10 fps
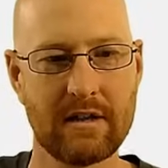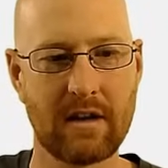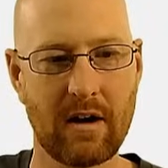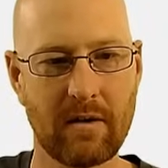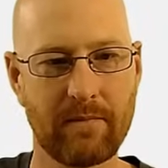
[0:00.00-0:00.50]

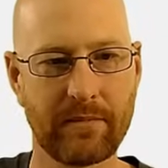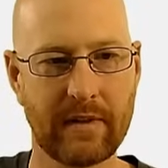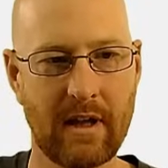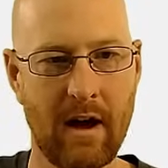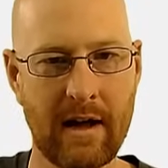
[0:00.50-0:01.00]
So
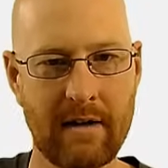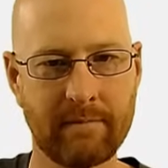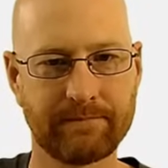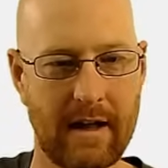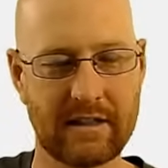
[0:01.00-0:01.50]

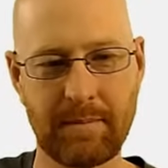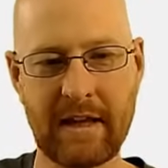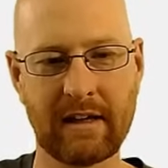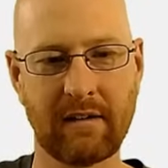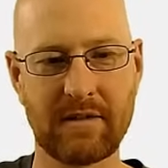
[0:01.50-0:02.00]
okay, and
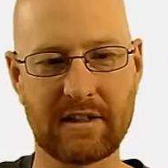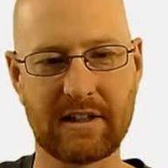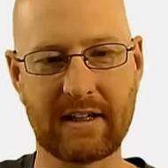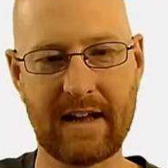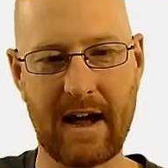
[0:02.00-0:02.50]
speaking of this
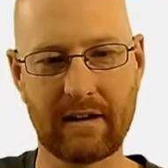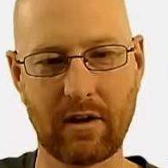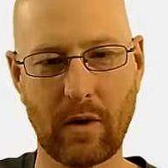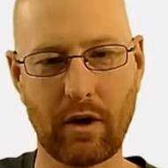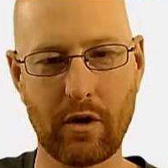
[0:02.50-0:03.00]
thing not
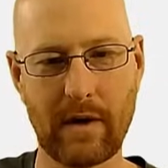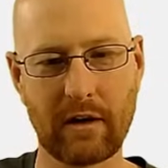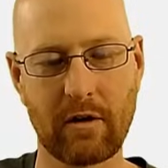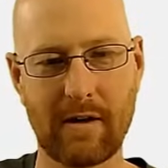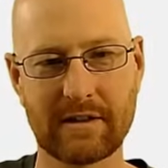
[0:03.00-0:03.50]
going all the way
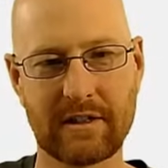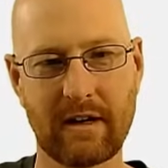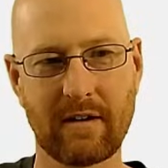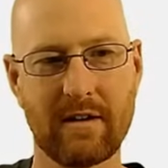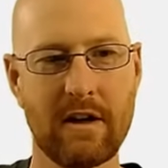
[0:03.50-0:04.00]
across
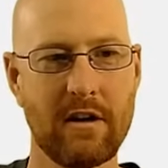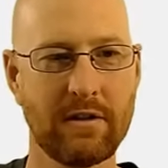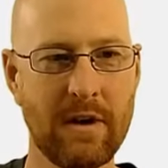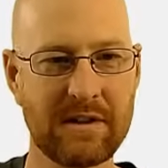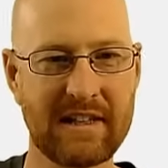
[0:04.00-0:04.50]
here,
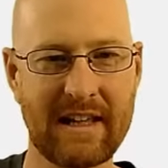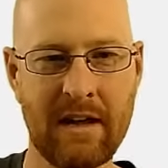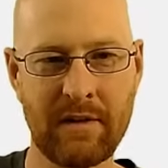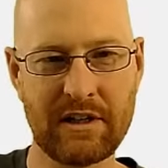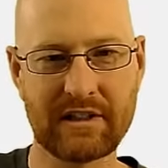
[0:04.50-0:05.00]
you'll notice that
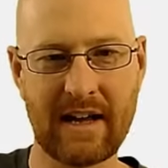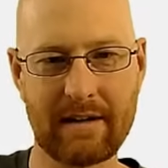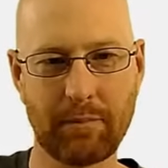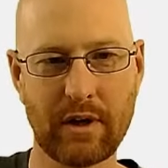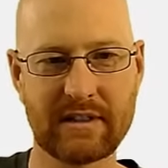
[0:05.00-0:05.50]
Kivy just
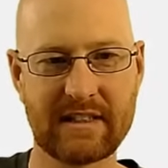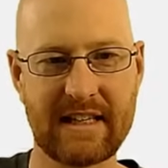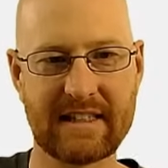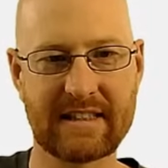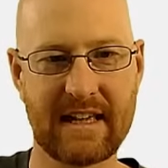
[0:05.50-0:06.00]
kind of puts
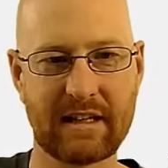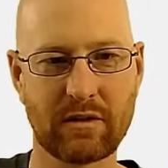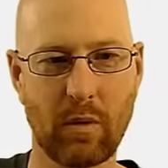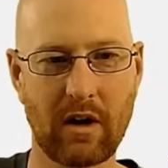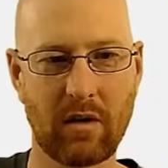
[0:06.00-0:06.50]
these
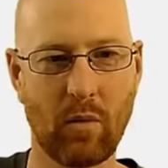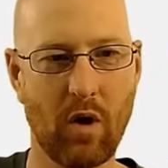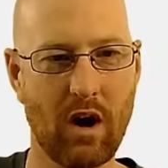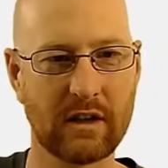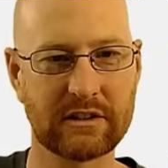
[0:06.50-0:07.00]
things where it
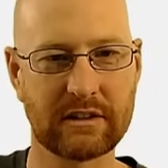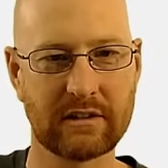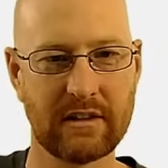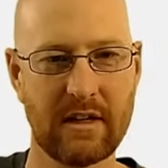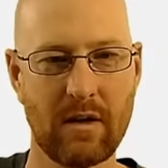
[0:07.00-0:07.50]
wants.